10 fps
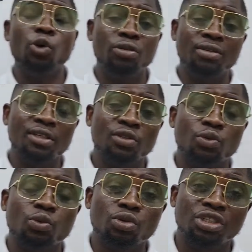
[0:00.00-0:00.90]
O3
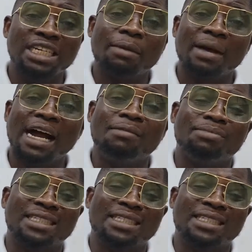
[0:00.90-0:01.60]
Schools JAMB app.